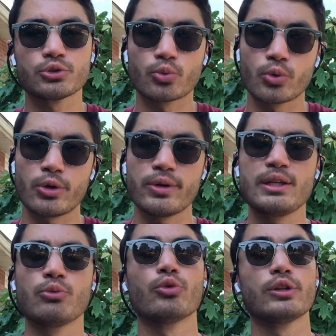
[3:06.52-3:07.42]
Don't worry,
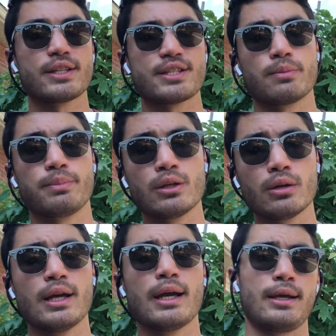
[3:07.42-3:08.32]
it will not disappear.
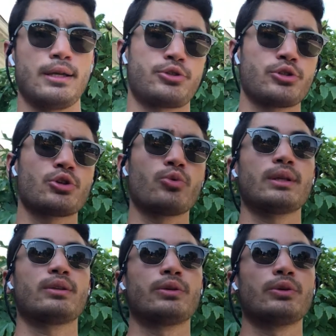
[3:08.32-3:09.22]
It's just
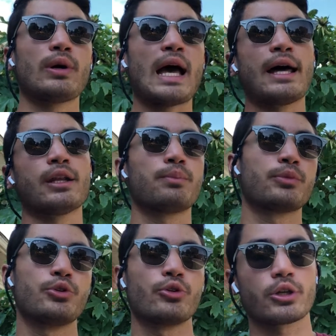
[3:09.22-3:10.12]
going to add up
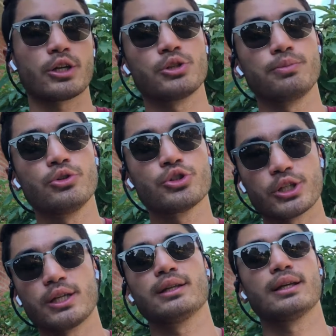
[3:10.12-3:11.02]
to your
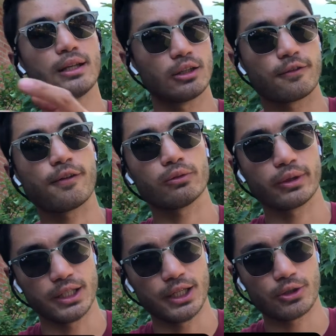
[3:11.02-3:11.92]
contribution the
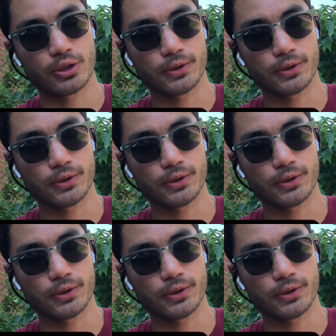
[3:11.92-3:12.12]
following year.